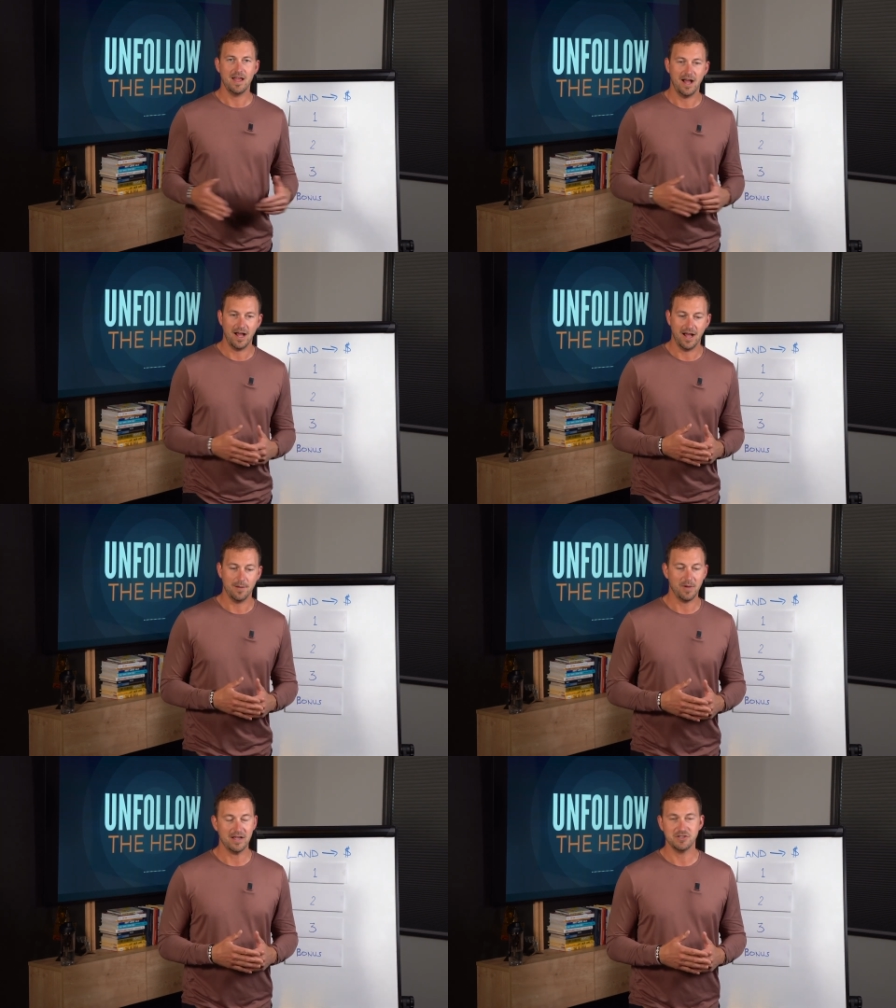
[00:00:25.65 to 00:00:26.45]

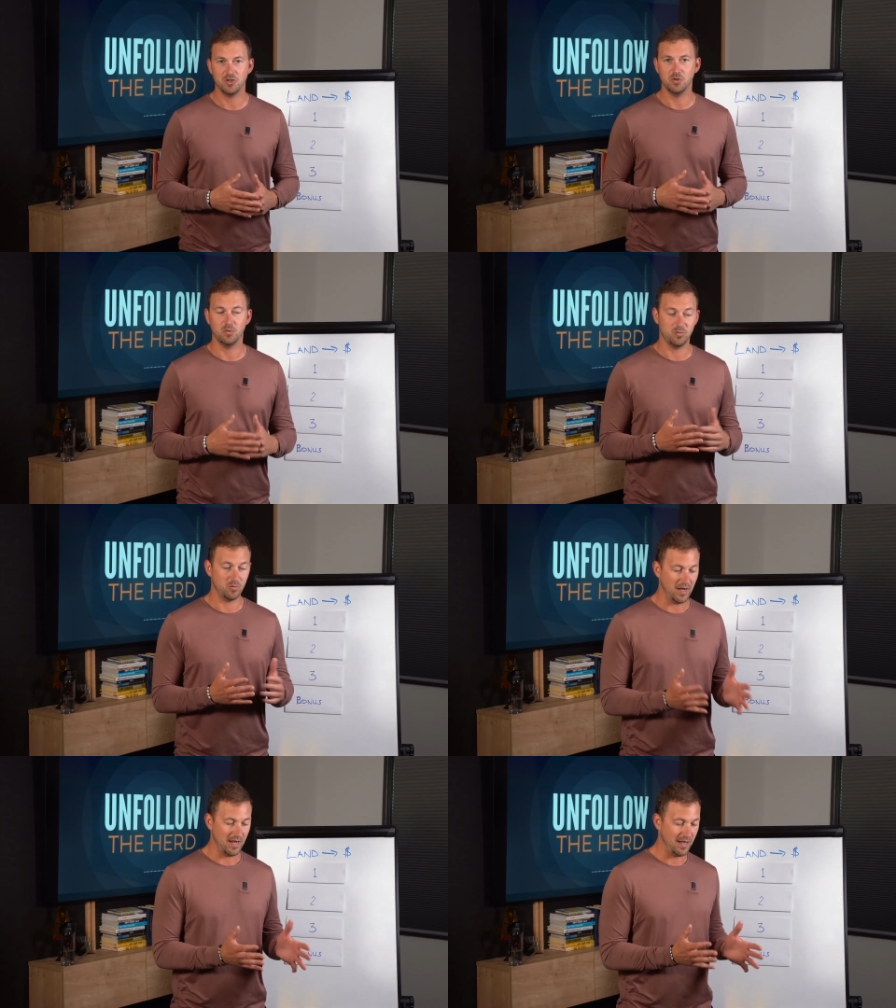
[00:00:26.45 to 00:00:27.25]
I
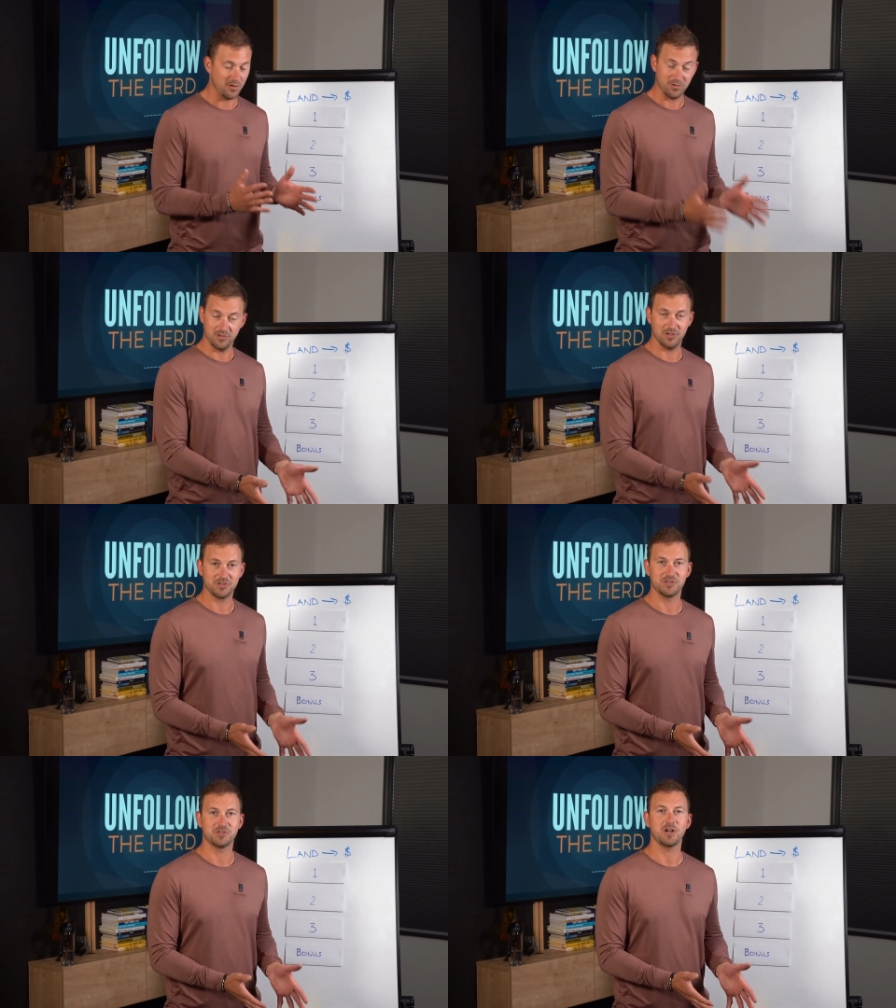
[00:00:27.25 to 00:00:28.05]
own a large
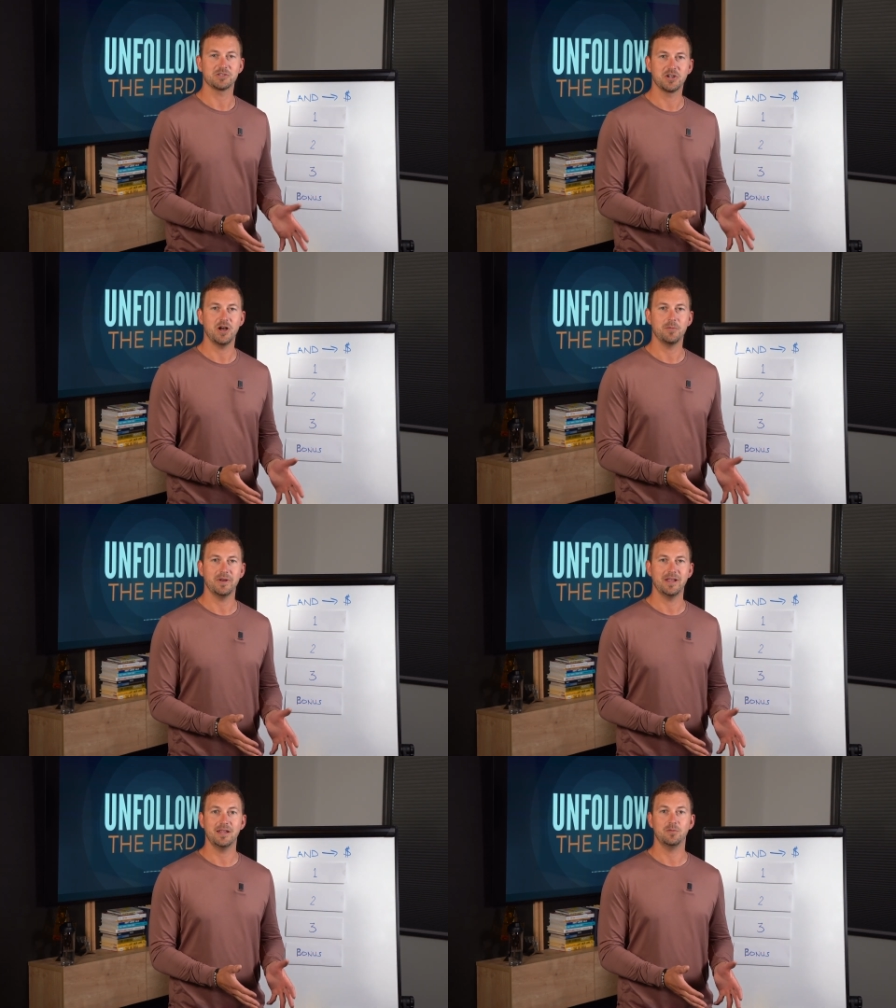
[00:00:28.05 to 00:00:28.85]
construction
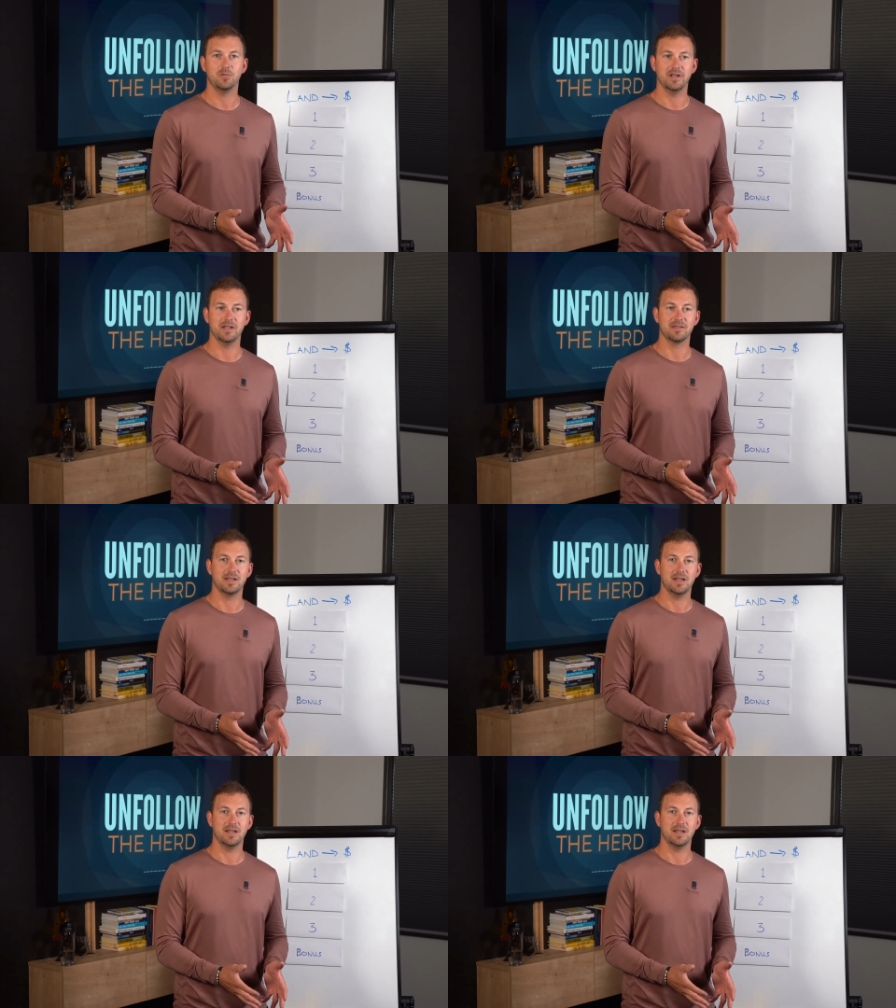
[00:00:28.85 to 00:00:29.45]
company with